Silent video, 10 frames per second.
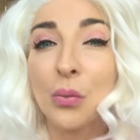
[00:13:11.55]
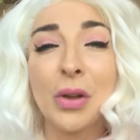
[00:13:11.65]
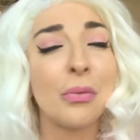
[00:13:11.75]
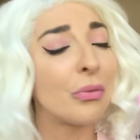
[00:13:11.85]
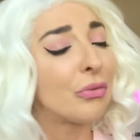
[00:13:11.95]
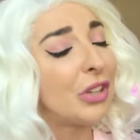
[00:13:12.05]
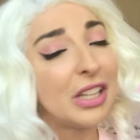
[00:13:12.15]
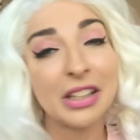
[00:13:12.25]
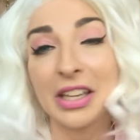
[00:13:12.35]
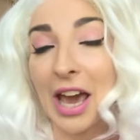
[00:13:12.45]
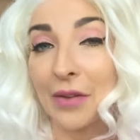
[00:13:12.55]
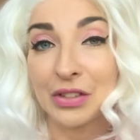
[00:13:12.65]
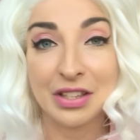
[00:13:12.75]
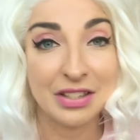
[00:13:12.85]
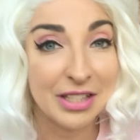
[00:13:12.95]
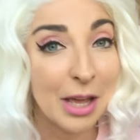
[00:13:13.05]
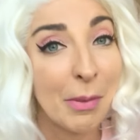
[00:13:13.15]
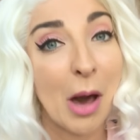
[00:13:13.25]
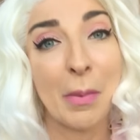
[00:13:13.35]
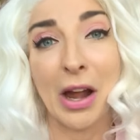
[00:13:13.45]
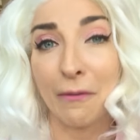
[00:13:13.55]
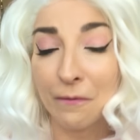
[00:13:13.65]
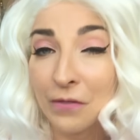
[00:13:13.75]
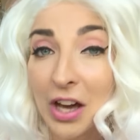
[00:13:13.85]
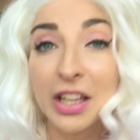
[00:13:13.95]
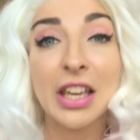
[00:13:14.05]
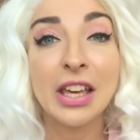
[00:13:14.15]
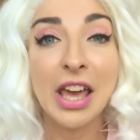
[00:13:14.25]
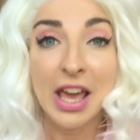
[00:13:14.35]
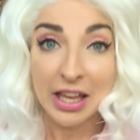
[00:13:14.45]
We really have to step up our fucking